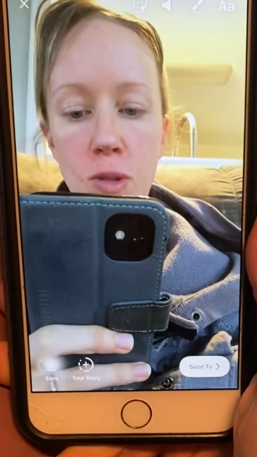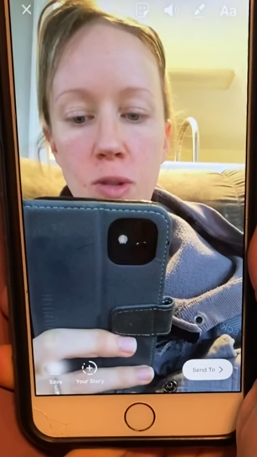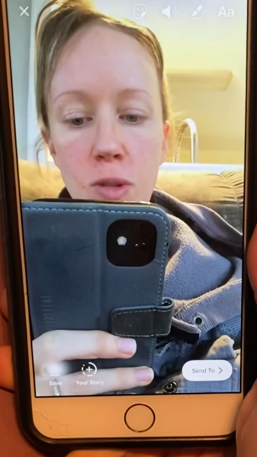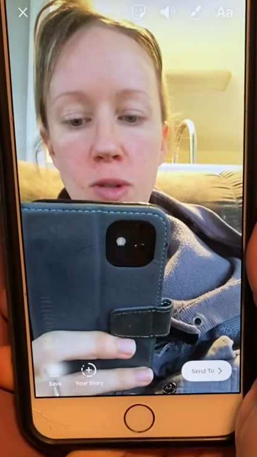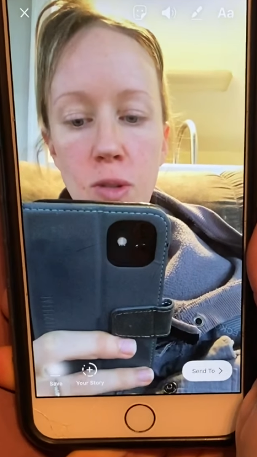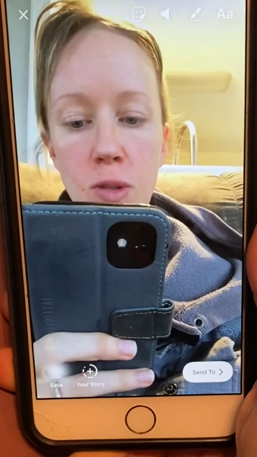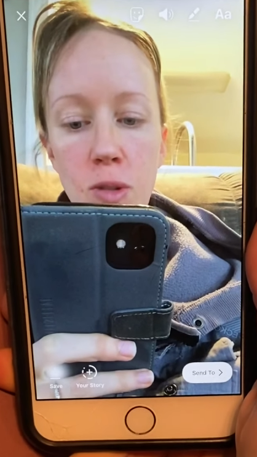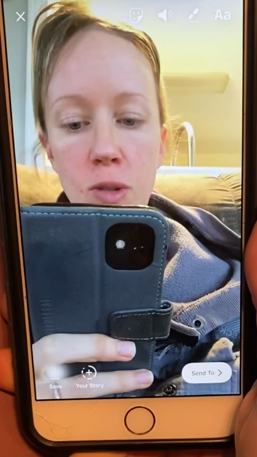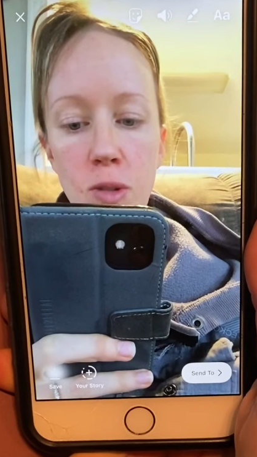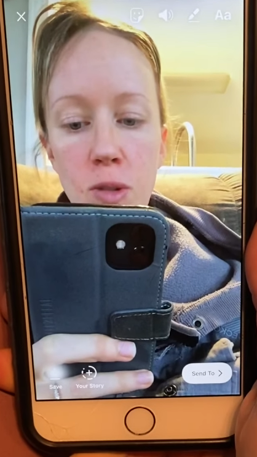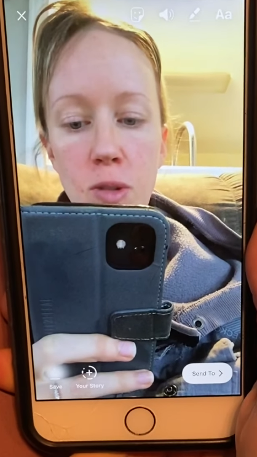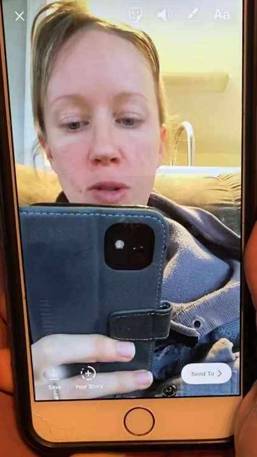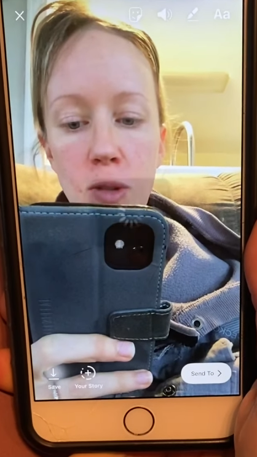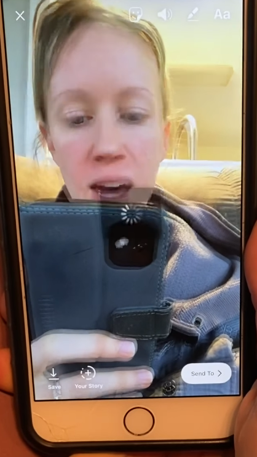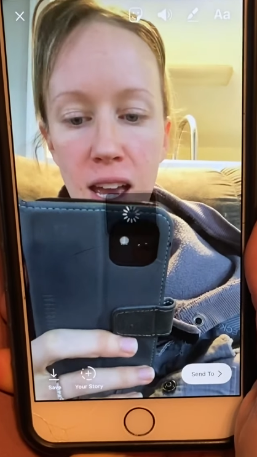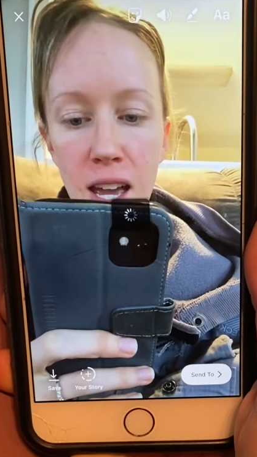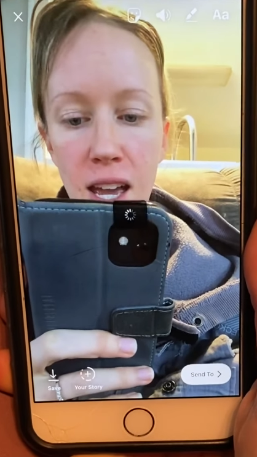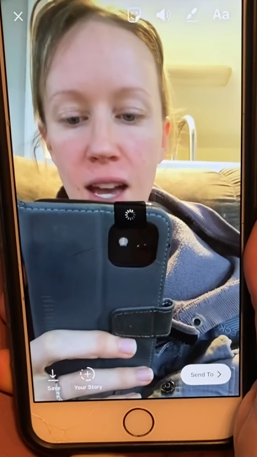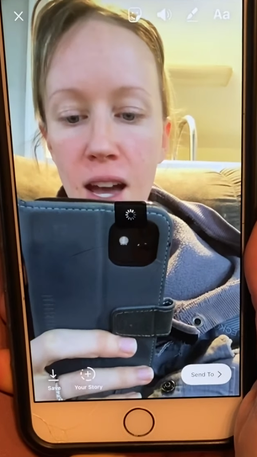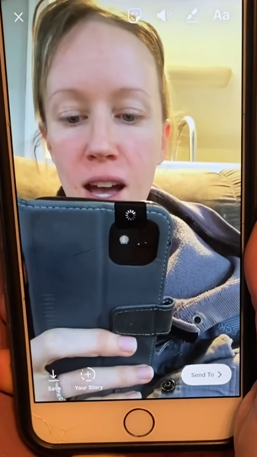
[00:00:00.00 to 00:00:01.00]
When you click
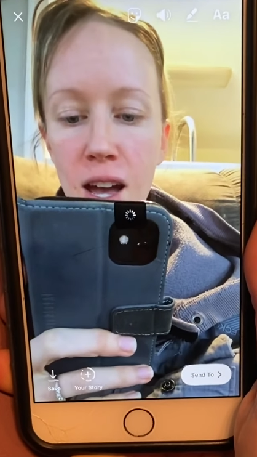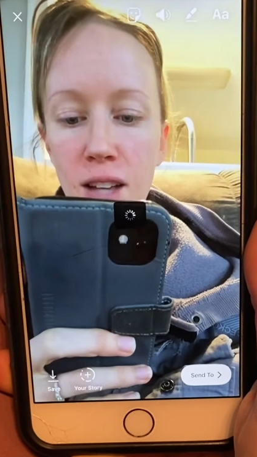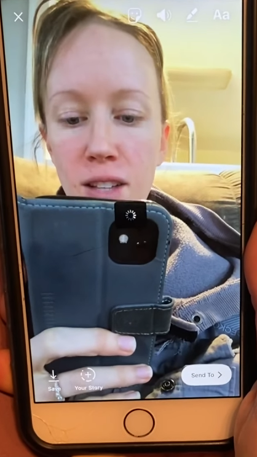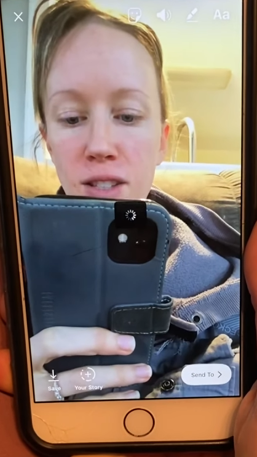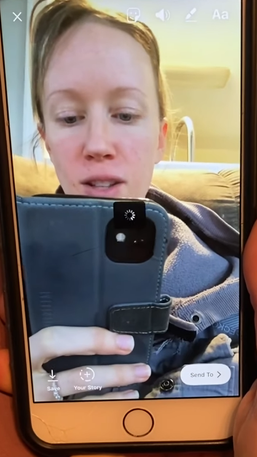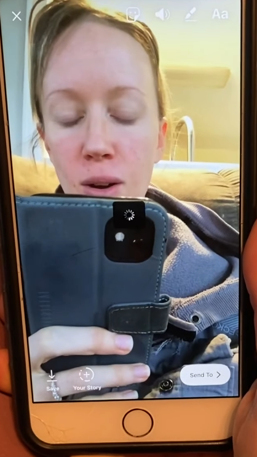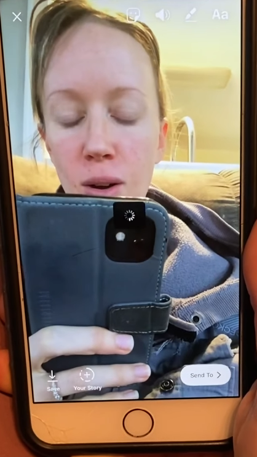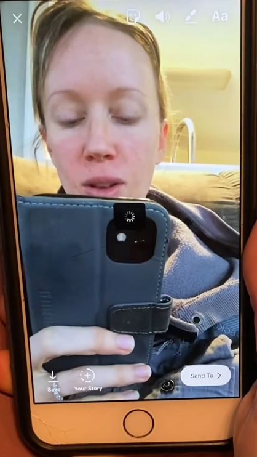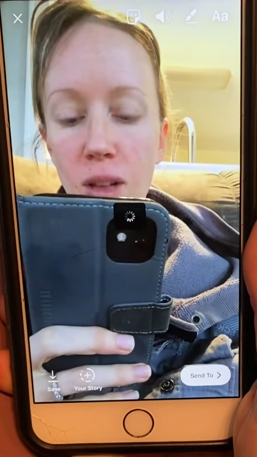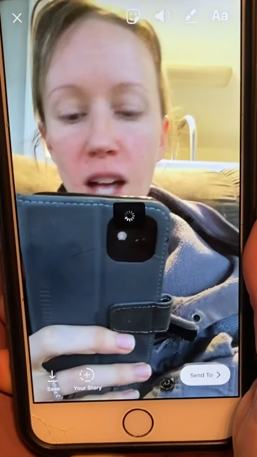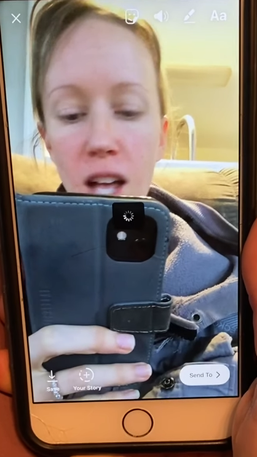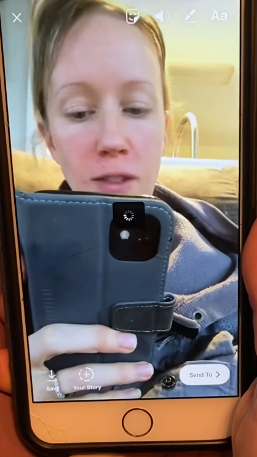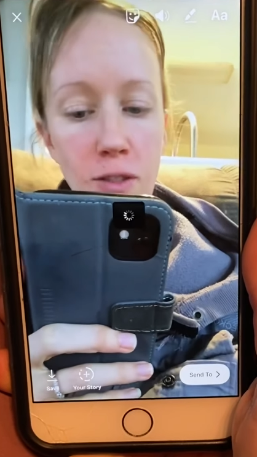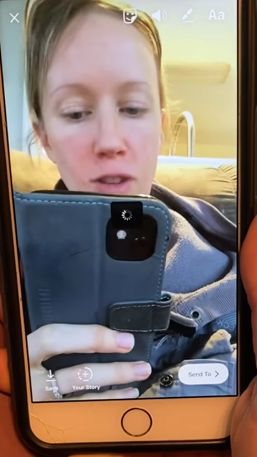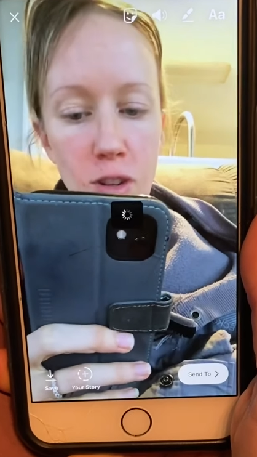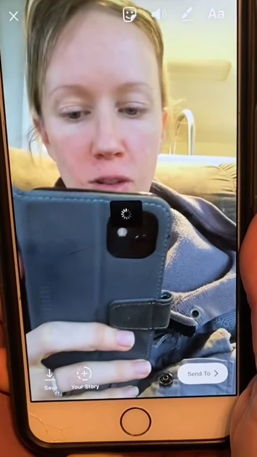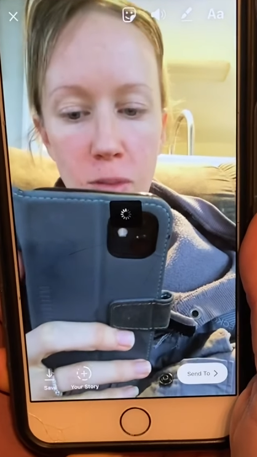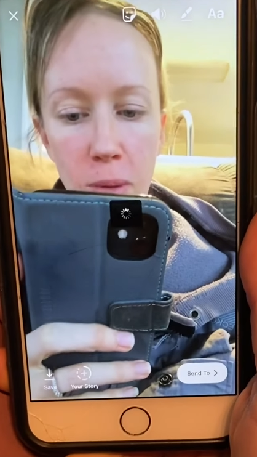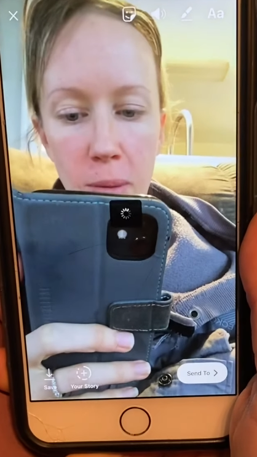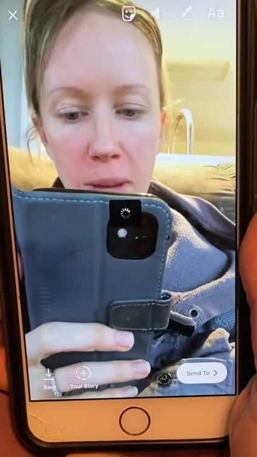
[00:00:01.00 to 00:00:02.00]
on that, it's gonna
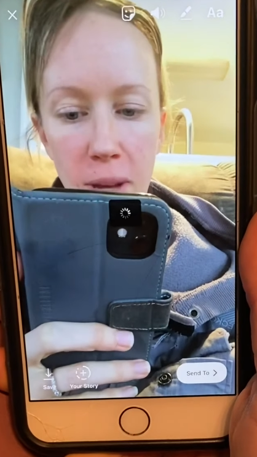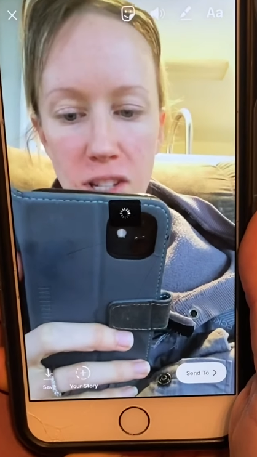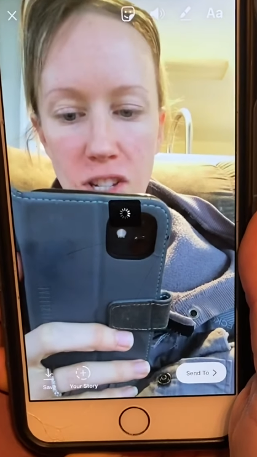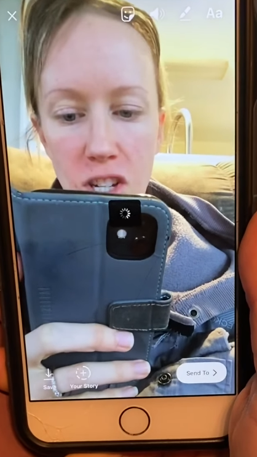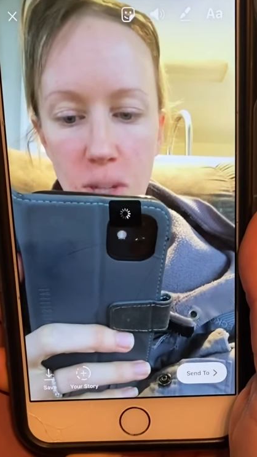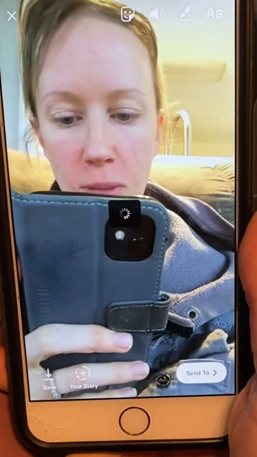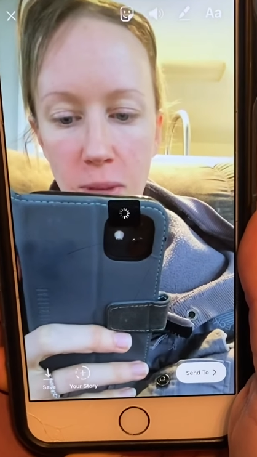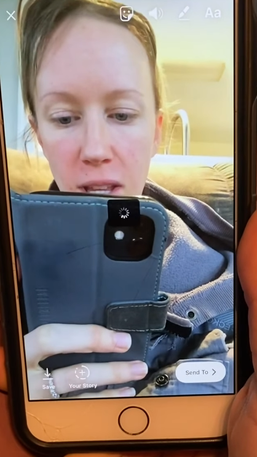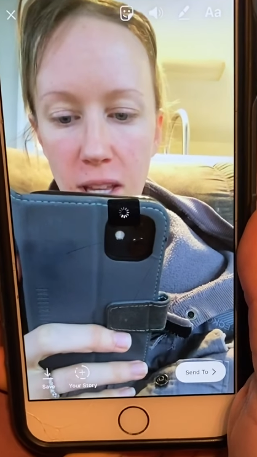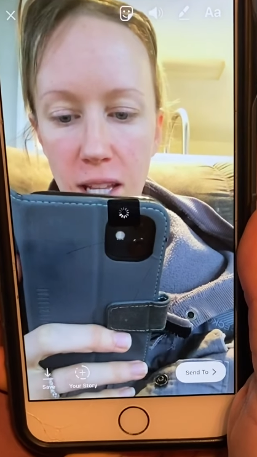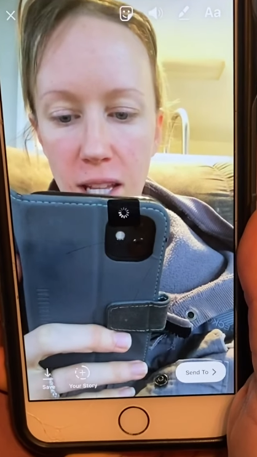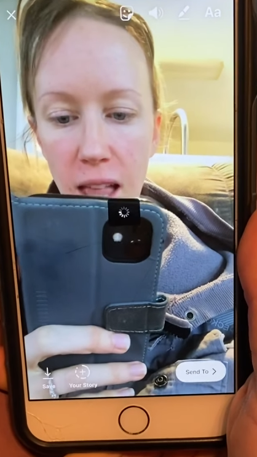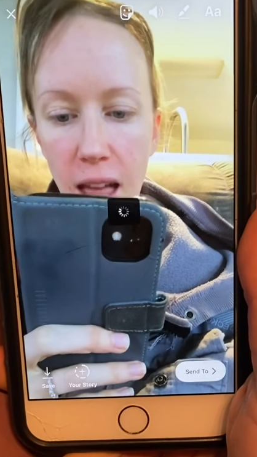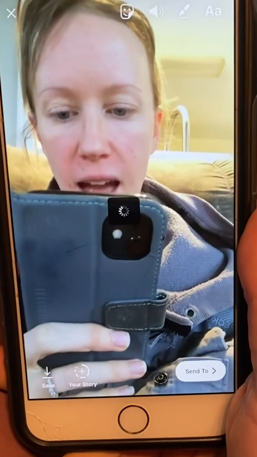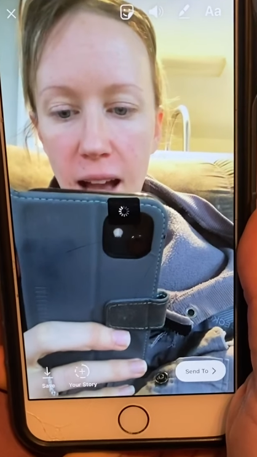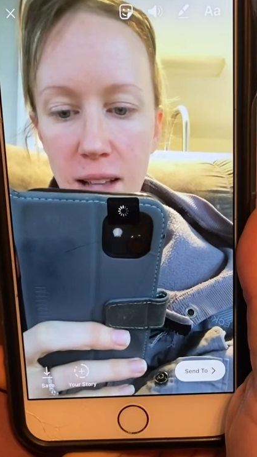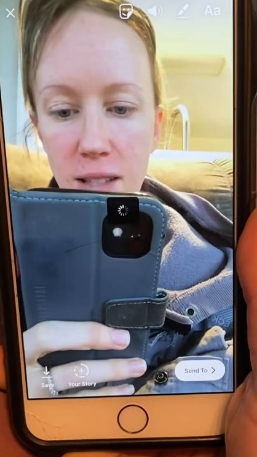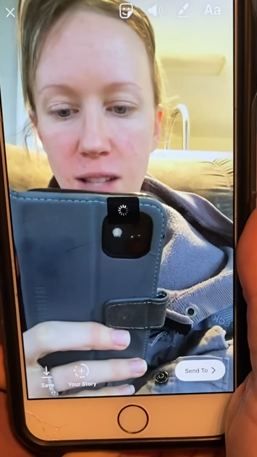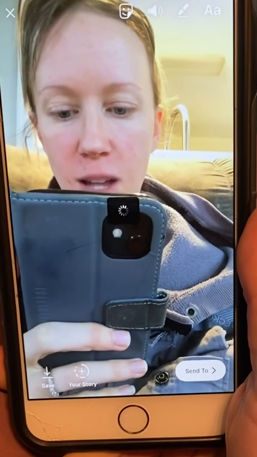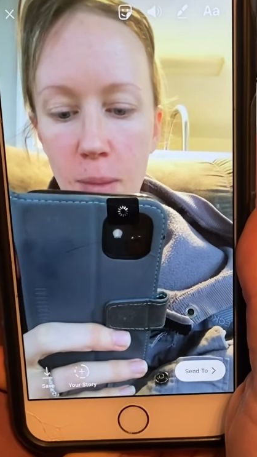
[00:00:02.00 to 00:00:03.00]
save that video
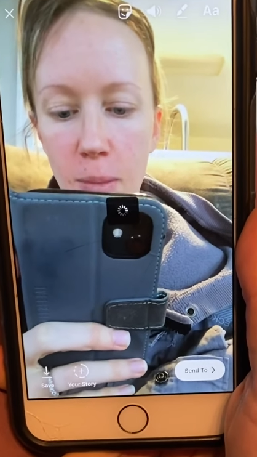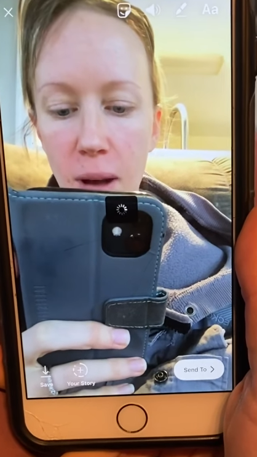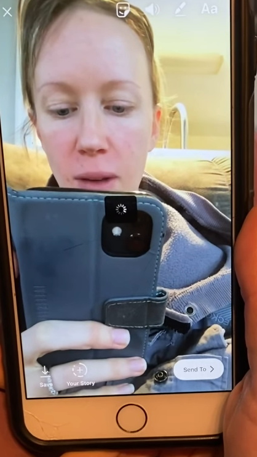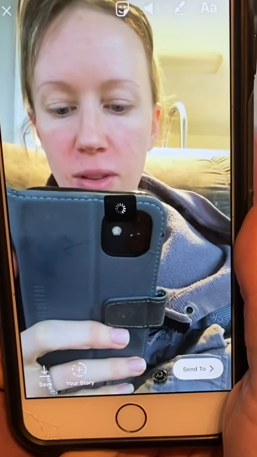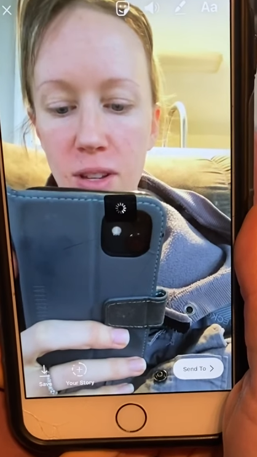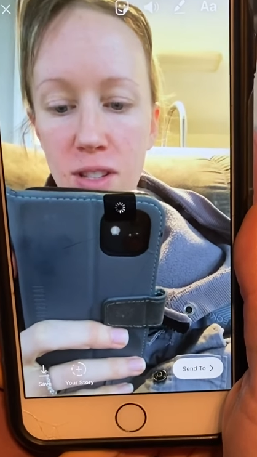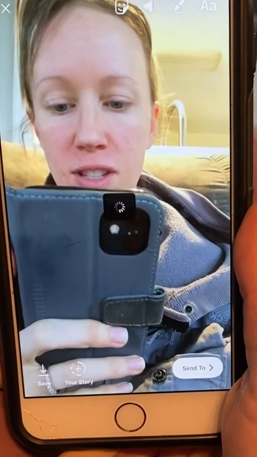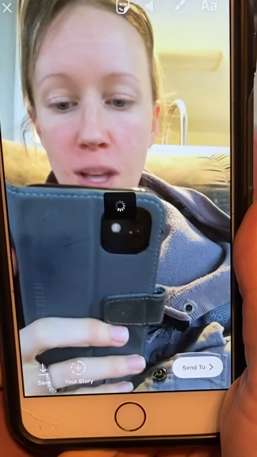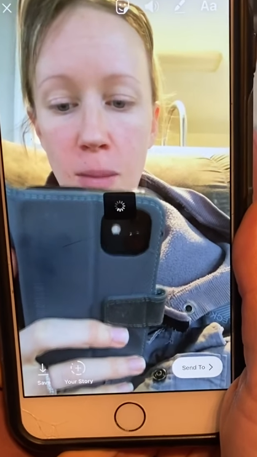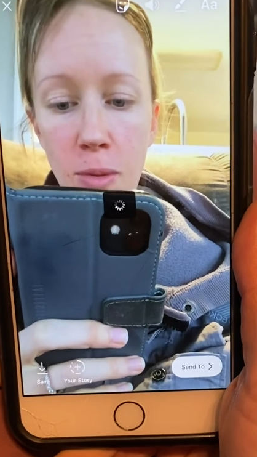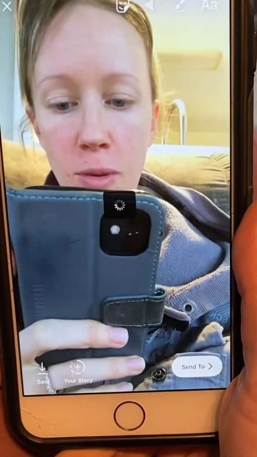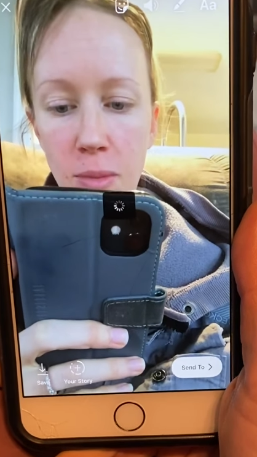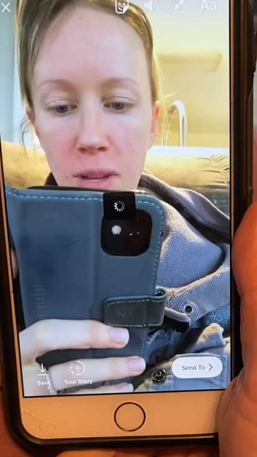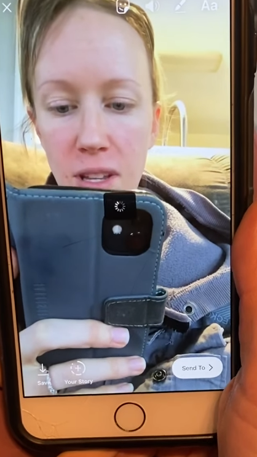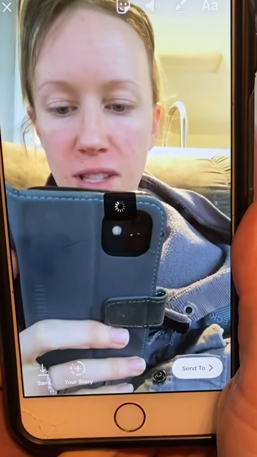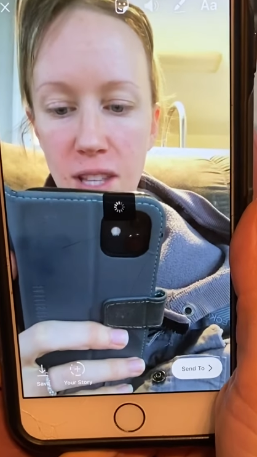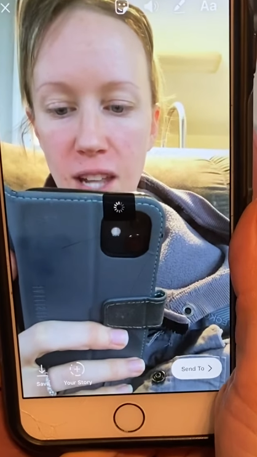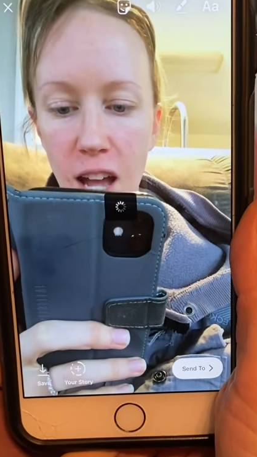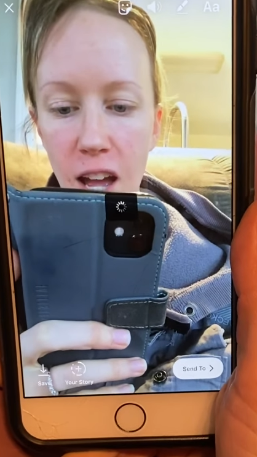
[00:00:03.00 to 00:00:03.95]
to your phone,